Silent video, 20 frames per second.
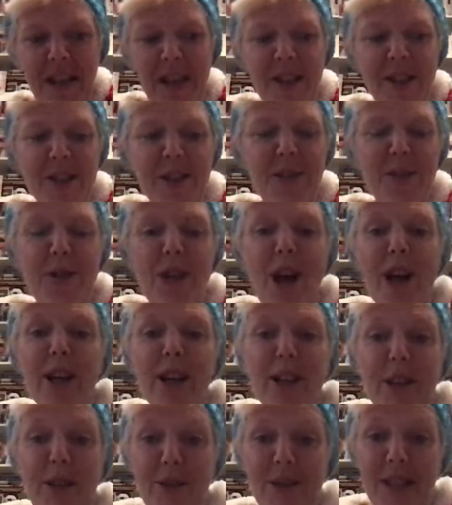So Donna
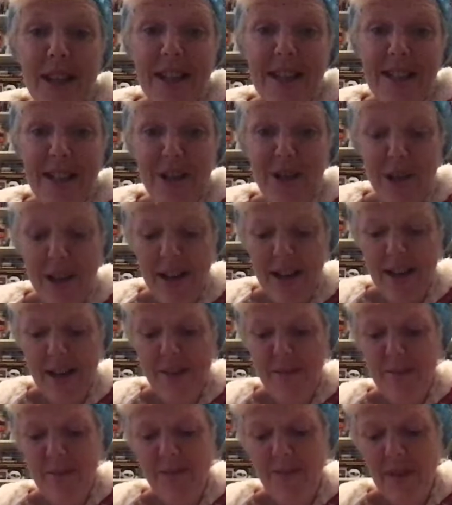knows I teach,
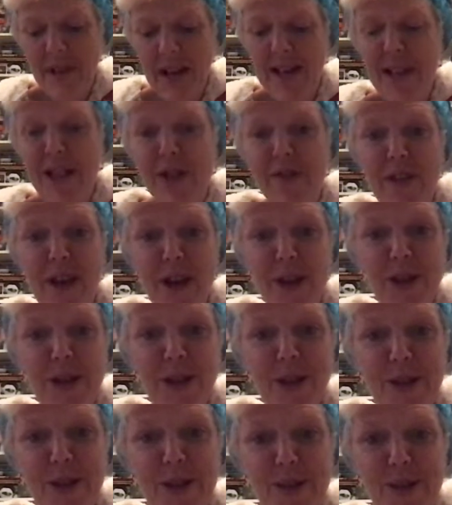um, I teach fashion
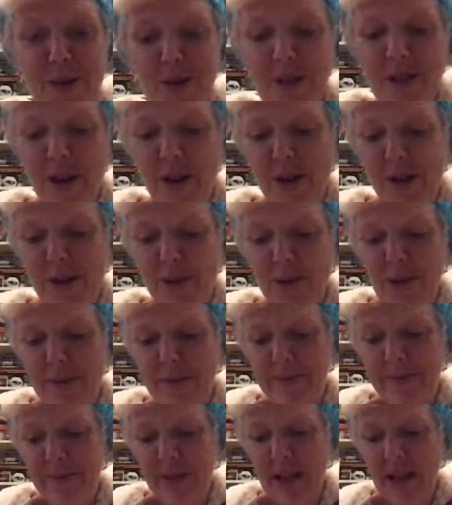at a school, an art school.
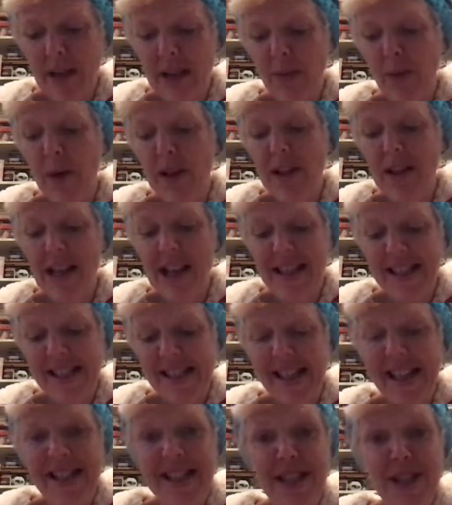It's one of the classes
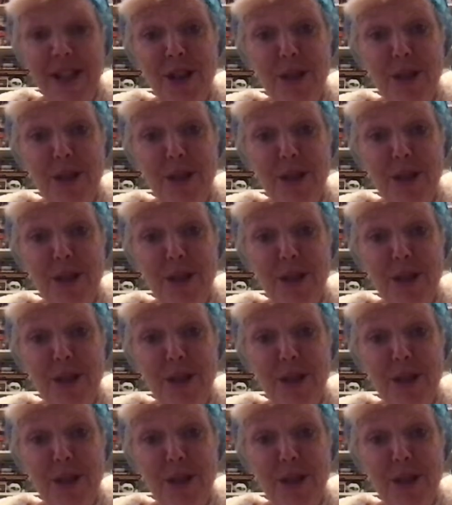I teach.